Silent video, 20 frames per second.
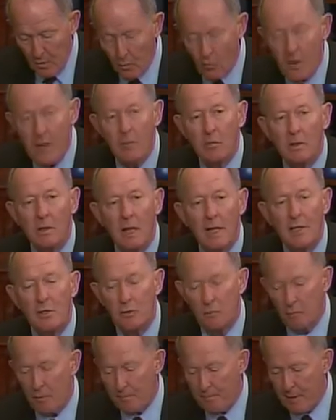We would like
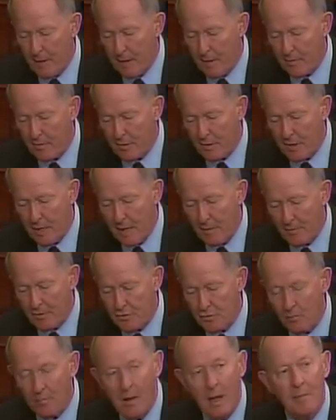to repair the
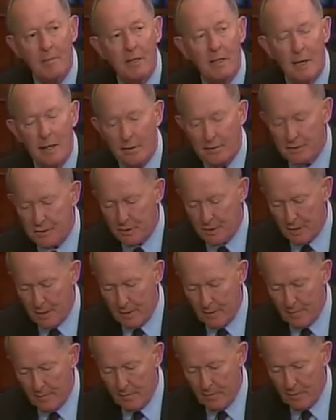damage Obamacare has
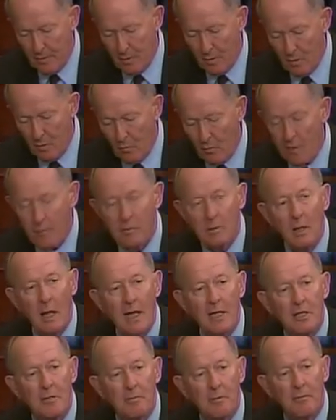done. We would
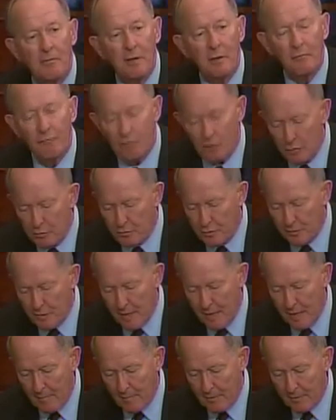like to prevent future
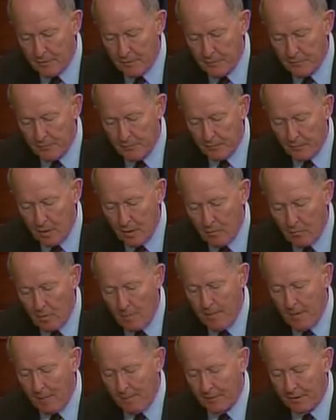damage.
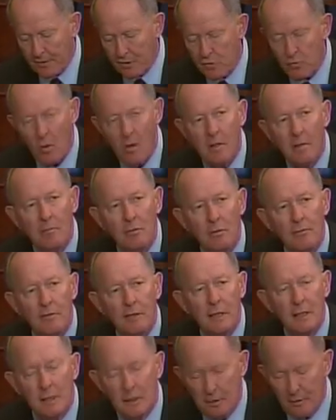Republicans want to move
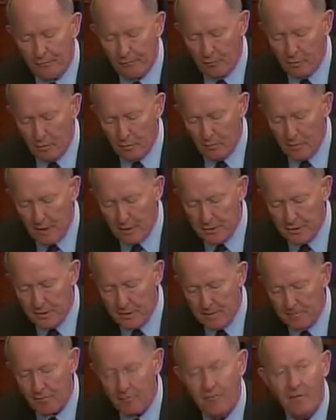in a different direction
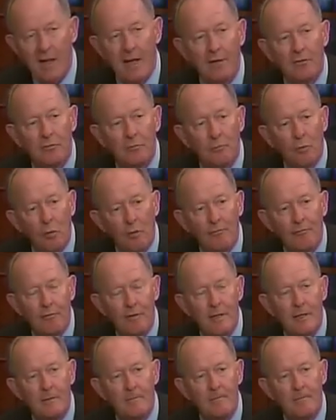that provides more
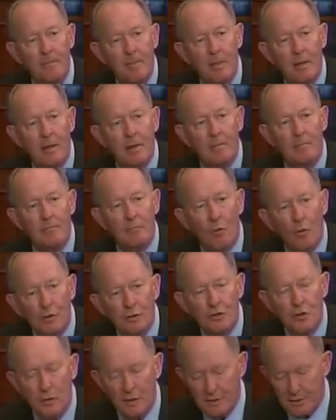freedom, more
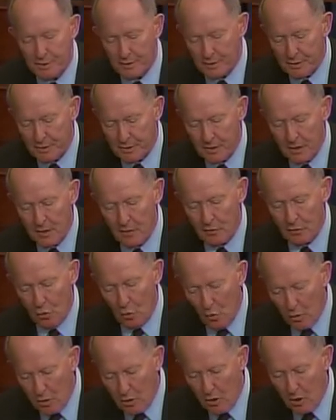choices,
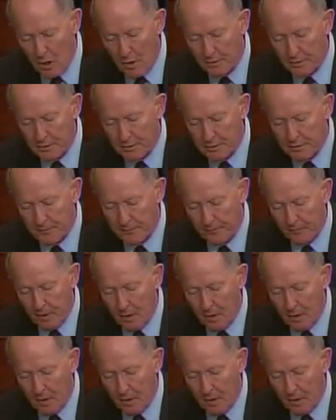lower costs.